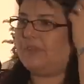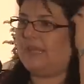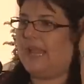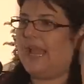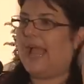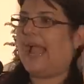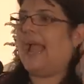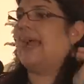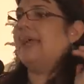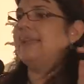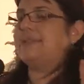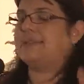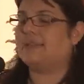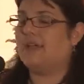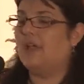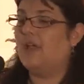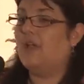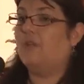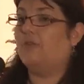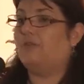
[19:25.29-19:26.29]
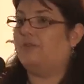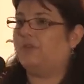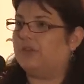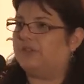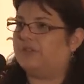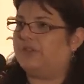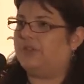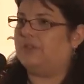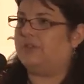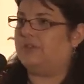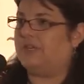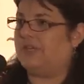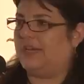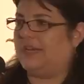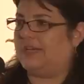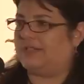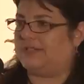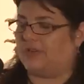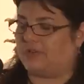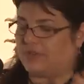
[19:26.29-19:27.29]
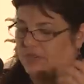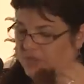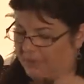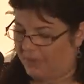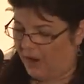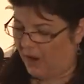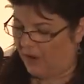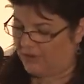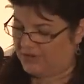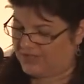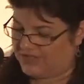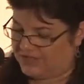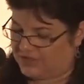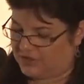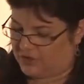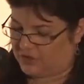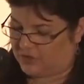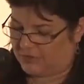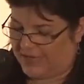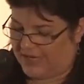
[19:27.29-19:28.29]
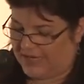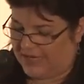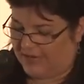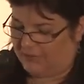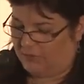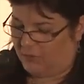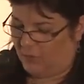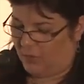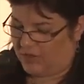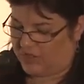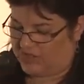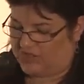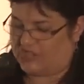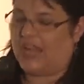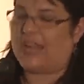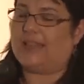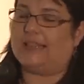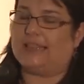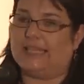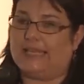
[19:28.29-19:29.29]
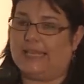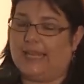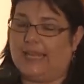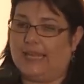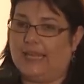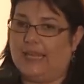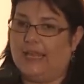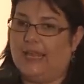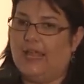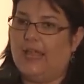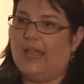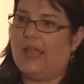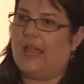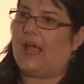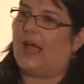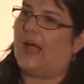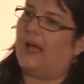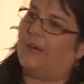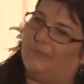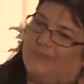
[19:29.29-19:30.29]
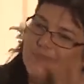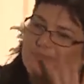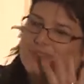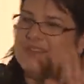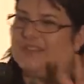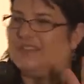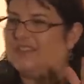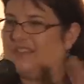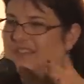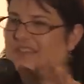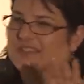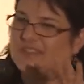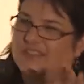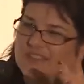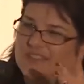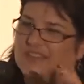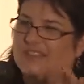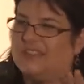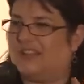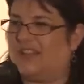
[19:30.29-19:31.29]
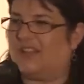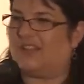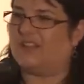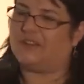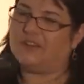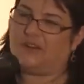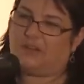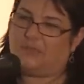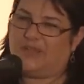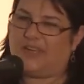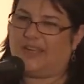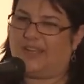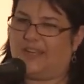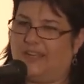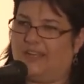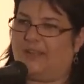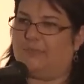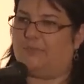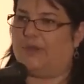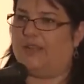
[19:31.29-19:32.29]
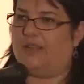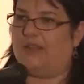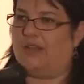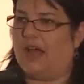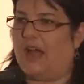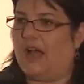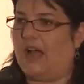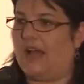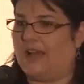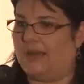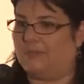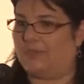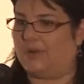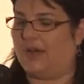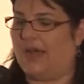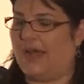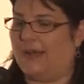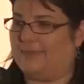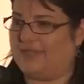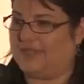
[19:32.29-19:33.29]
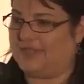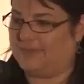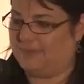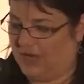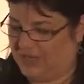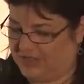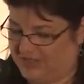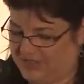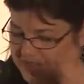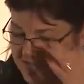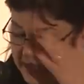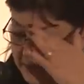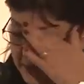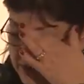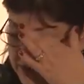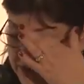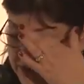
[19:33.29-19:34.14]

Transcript: as full of unionists. They're supposed to treat it more gently, um, eh, a little bit, but not perhaps as much as they were